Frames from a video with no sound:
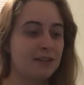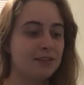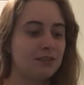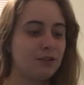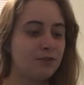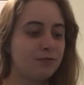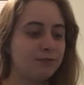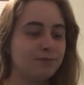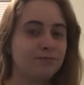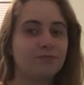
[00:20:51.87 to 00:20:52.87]
So
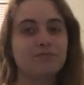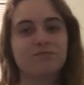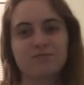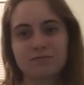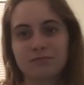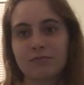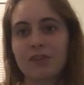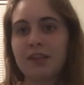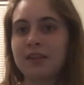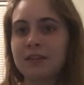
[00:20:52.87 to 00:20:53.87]

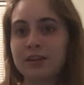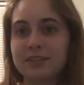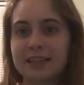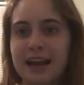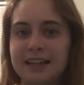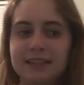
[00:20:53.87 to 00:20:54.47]
there's that.